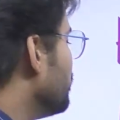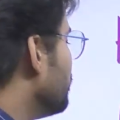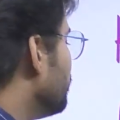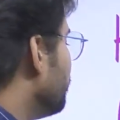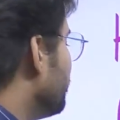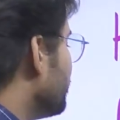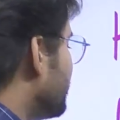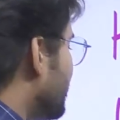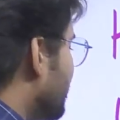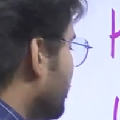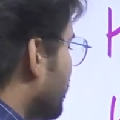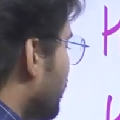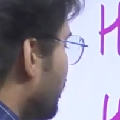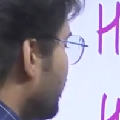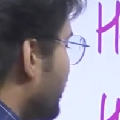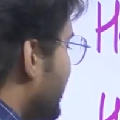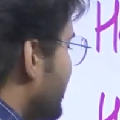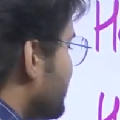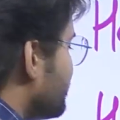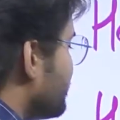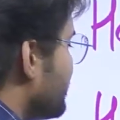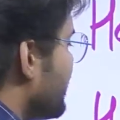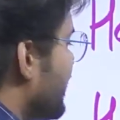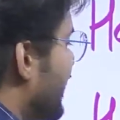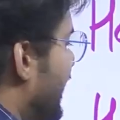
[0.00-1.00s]
which are called
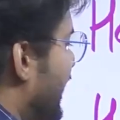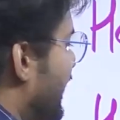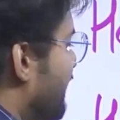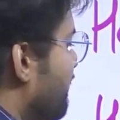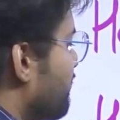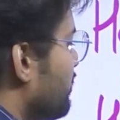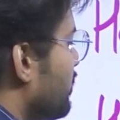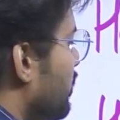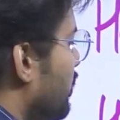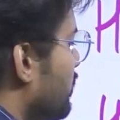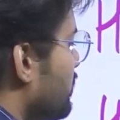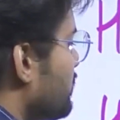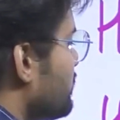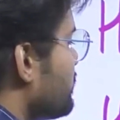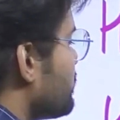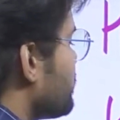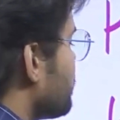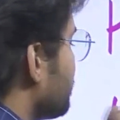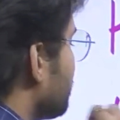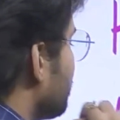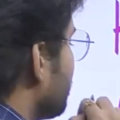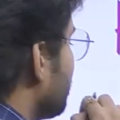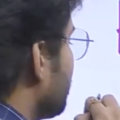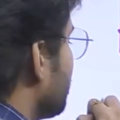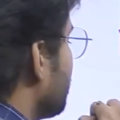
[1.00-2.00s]
as the have-nots,